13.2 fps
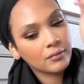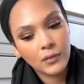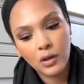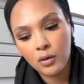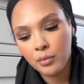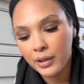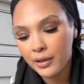
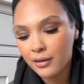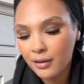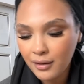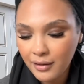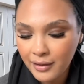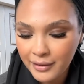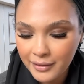Oh my
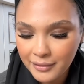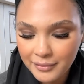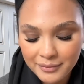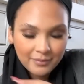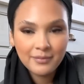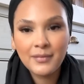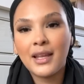God.
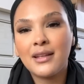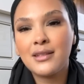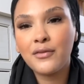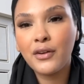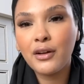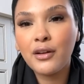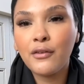It's a
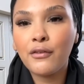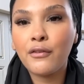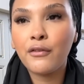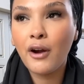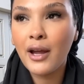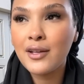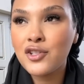very
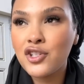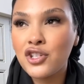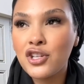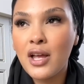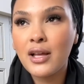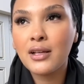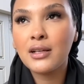
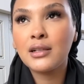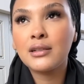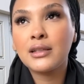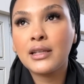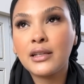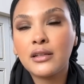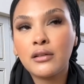fresh,
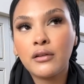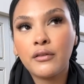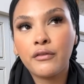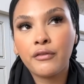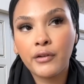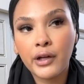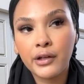clean
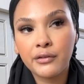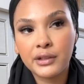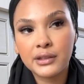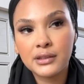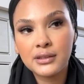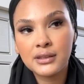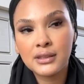fragrance.